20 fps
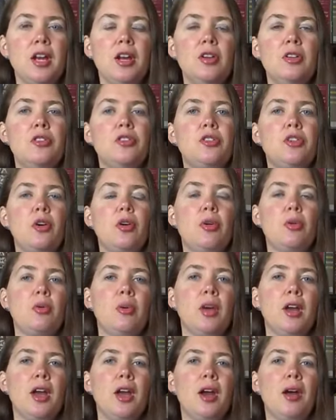So
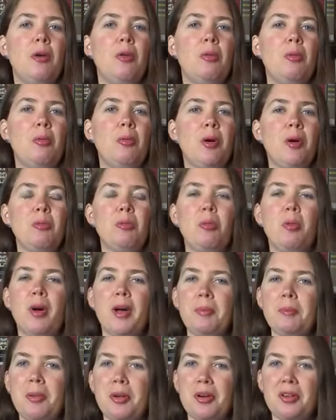what
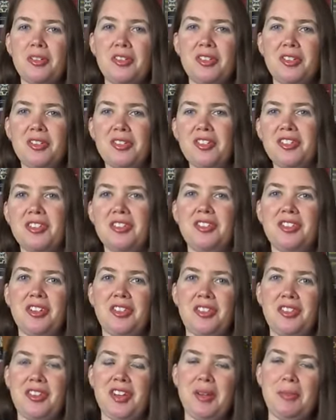one person's just
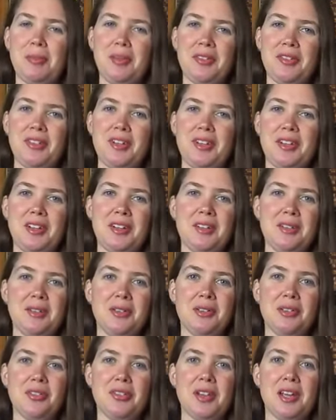stay busy
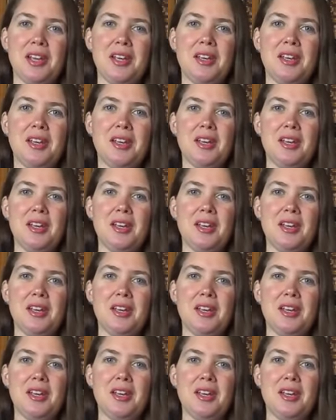looks like